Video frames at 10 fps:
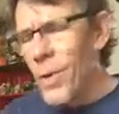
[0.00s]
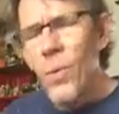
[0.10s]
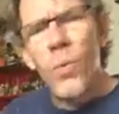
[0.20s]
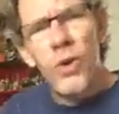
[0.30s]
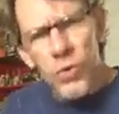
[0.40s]

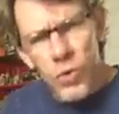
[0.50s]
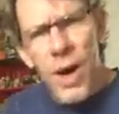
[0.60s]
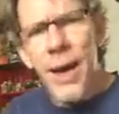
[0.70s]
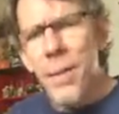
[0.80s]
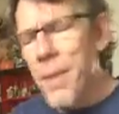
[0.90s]
We
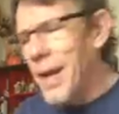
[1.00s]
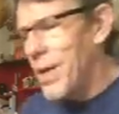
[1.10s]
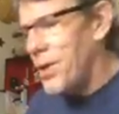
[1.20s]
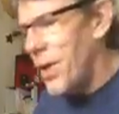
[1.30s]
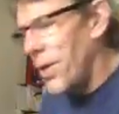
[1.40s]
try to make
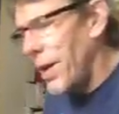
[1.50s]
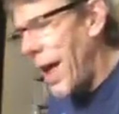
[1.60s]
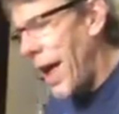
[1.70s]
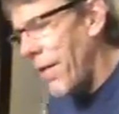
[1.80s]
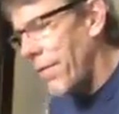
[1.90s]
each other
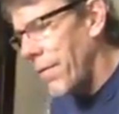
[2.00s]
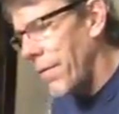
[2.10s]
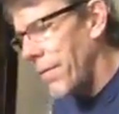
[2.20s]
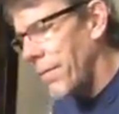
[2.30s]
laugh.